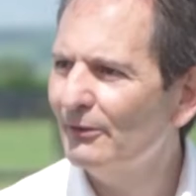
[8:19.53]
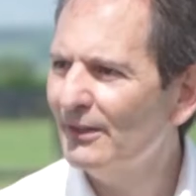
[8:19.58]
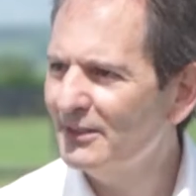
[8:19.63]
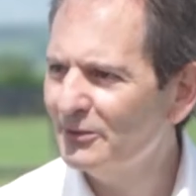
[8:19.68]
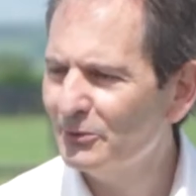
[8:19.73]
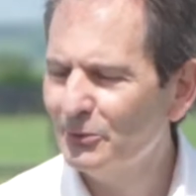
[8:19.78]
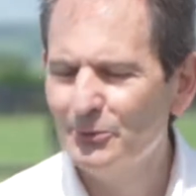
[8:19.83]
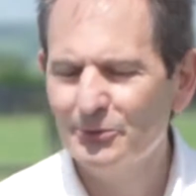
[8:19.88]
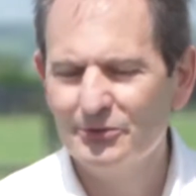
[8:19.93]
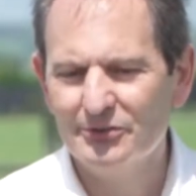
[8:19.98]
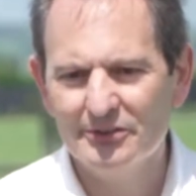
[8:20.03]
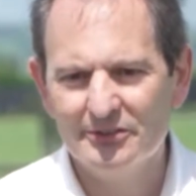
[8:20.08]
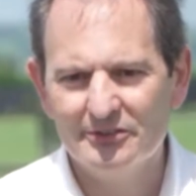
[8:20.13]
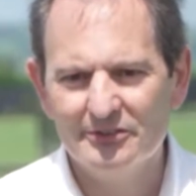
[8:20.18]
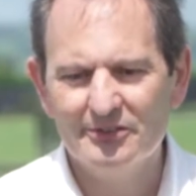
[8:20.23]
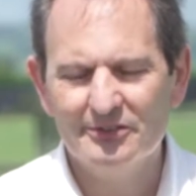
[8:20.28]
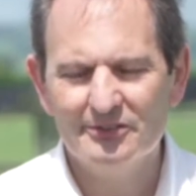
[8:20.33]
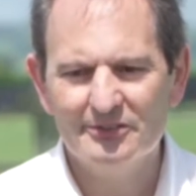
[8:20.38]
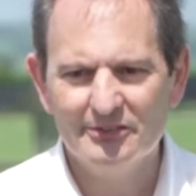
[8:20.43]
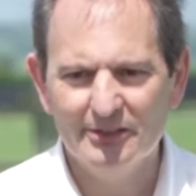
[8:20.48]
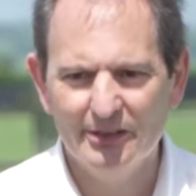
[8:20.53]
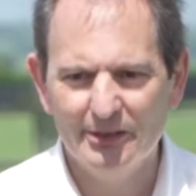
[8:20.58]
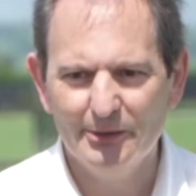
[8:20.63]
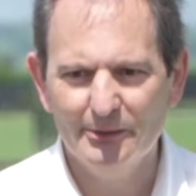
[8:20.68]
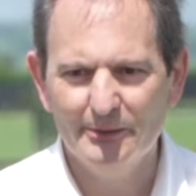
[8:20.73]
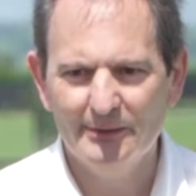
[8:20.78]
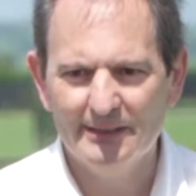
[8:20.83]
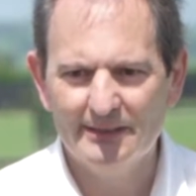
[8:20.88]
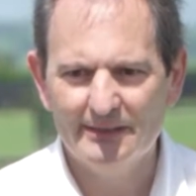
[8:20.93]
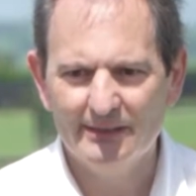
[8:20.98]
race horses.
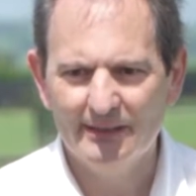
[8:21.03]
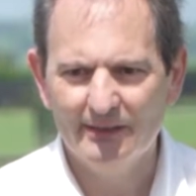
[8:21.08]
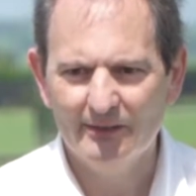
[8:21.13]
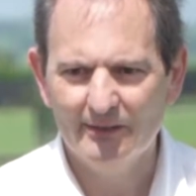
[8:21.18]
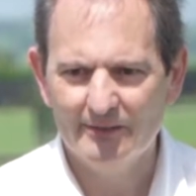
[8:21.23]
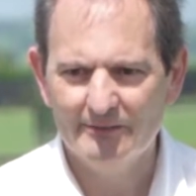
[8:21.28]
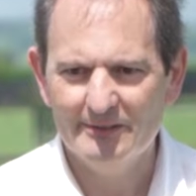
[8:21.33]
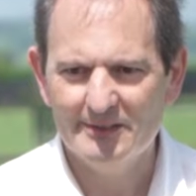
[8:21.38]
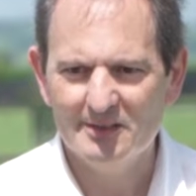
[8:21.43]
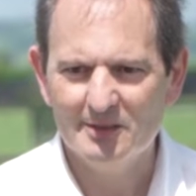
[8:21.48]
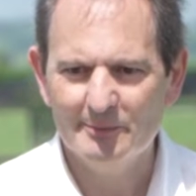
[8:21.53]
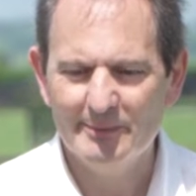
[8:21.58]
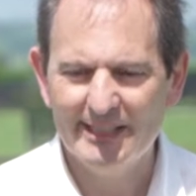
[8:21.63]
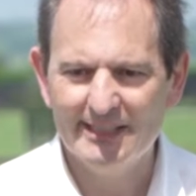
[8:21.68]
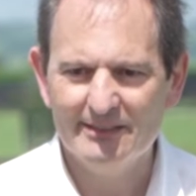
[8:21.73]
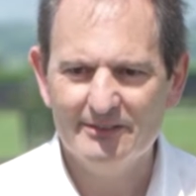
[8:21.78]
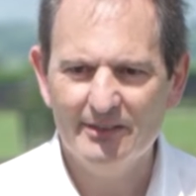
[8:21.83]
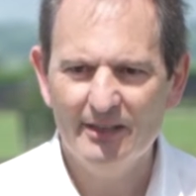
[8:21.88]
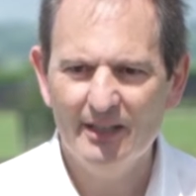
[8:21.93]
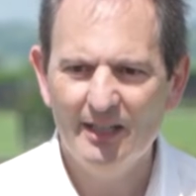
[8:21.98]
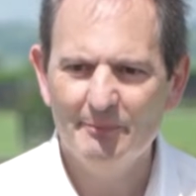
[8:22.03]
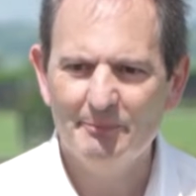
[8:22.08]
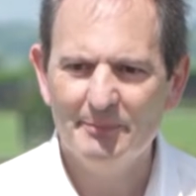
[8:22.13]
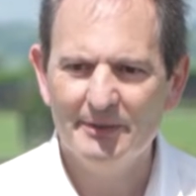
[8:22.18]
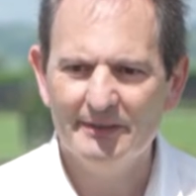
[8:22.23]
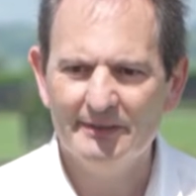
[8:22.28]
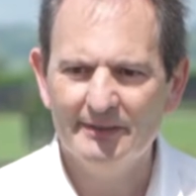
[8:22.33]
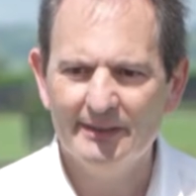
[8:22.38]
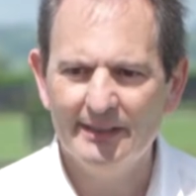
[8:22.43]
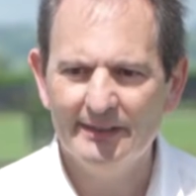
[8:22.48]
So a lot of it's about type,
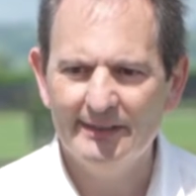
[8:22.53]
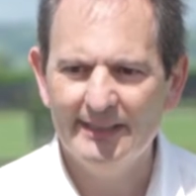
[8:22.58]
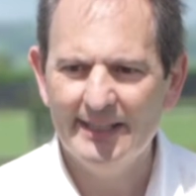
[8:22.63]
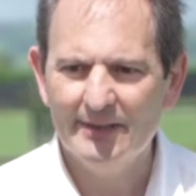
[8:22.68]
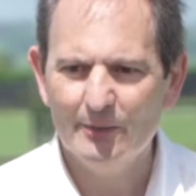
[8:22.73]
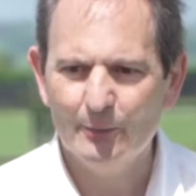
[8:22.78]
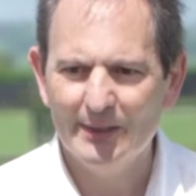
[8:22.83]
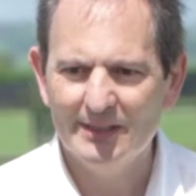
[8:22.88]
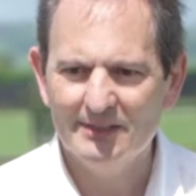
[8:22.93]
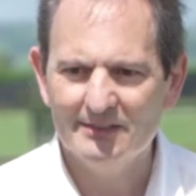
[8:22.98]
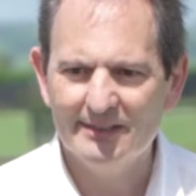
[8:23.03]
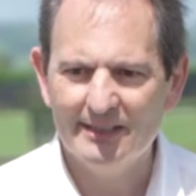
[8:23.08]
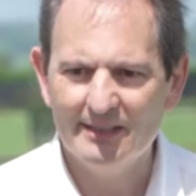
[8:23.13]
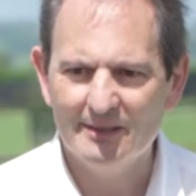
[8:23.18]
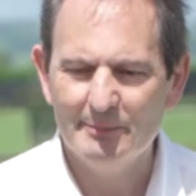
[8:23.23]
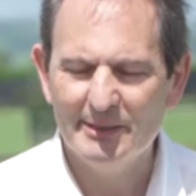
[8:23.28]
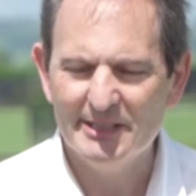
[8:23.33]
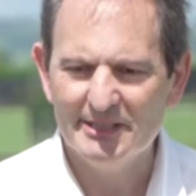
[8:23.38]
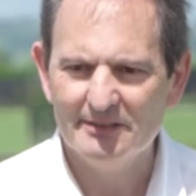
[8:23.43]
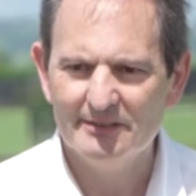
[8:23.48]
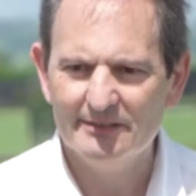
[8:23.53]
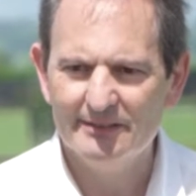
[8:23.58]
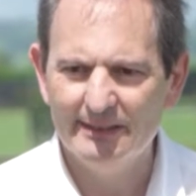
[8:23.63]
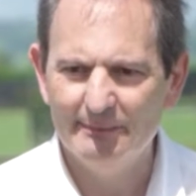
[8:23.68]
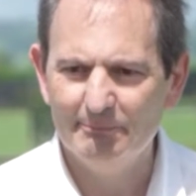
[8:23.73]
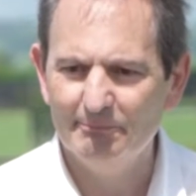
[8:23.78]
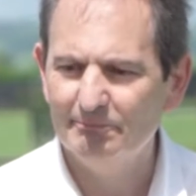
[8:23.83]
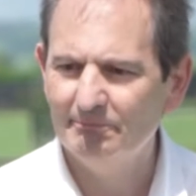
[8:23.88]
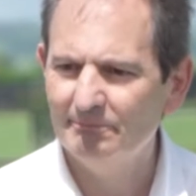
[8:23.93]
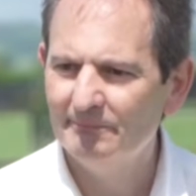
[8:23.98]
and they're the ones that are best
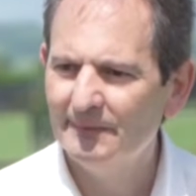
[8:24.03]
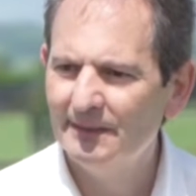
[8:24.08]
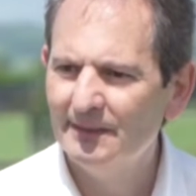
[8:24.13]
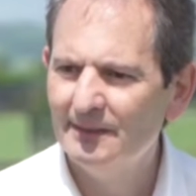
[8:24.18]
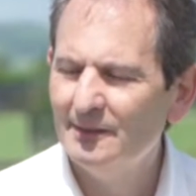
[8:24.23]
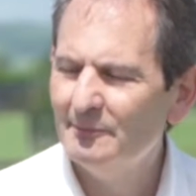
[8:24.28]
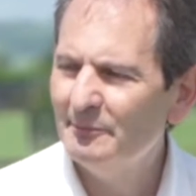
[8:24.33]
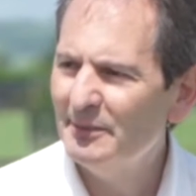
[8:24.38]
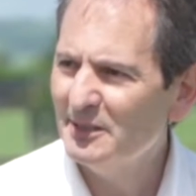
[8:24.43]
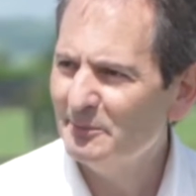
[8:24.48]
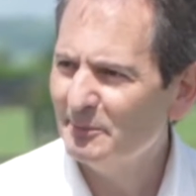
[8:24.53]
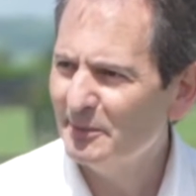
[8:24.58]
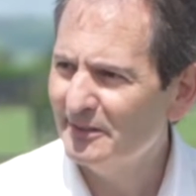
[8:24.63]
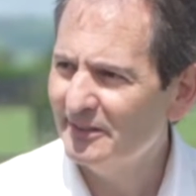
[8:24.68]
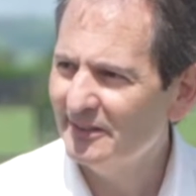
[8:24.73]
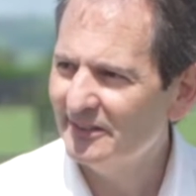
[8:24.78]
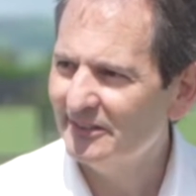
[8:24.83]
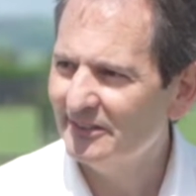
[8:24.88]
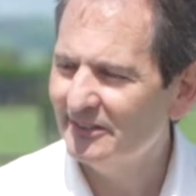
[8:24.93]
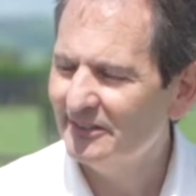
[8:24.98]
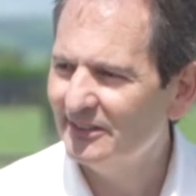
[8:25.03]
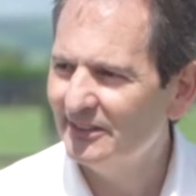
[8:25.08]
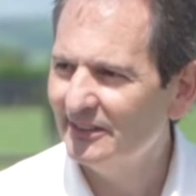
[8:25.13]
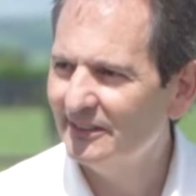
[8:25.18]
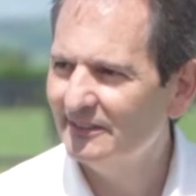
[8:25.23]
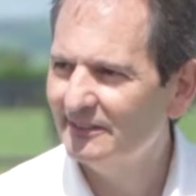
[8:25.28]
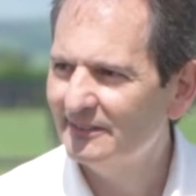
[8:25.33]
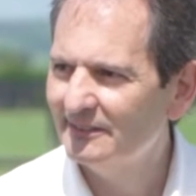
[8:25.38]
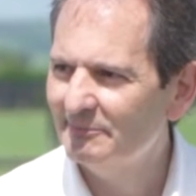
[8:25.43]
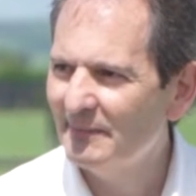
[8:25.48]
positioned
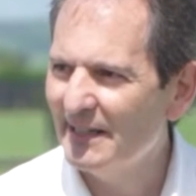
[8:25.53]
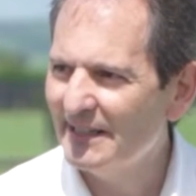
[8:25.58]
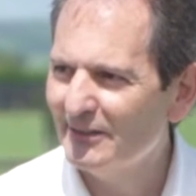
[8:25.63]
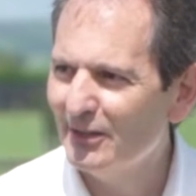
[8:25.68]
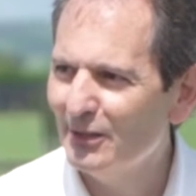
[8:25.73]
to make